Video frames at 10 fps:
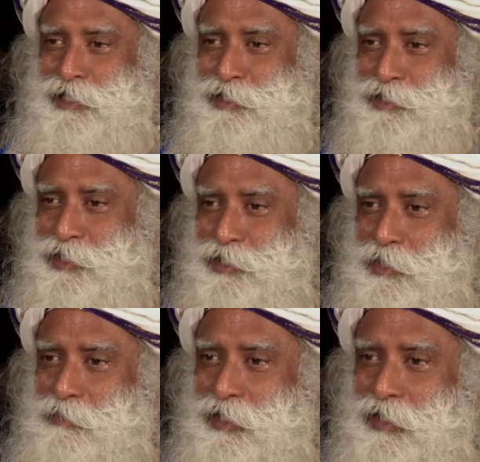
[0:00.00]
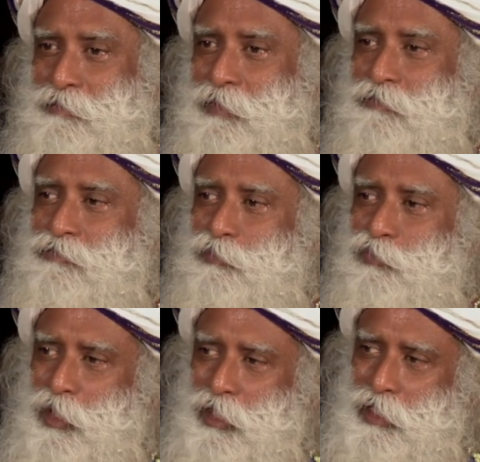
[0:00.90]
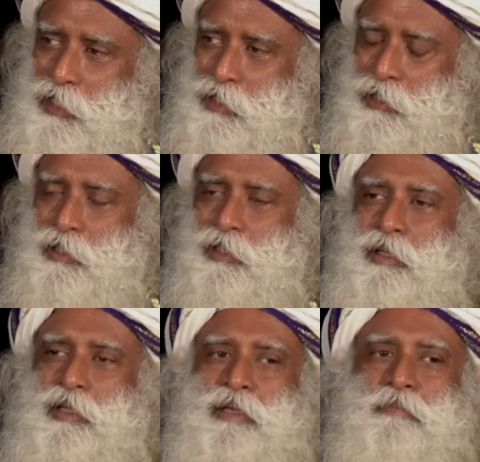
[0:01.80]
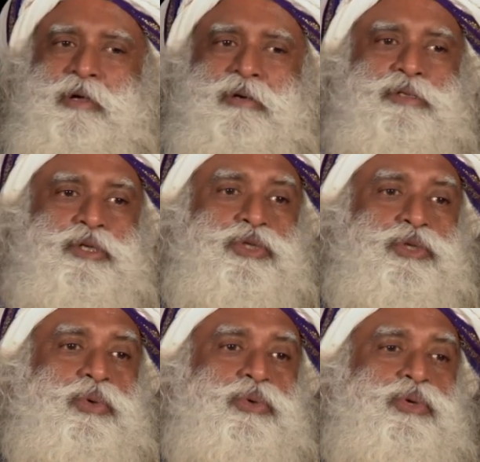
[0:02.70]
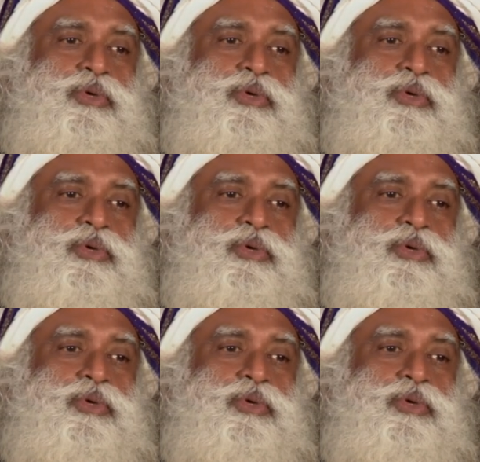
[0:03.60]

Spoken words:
scientist or something, but from what I hear, because it's so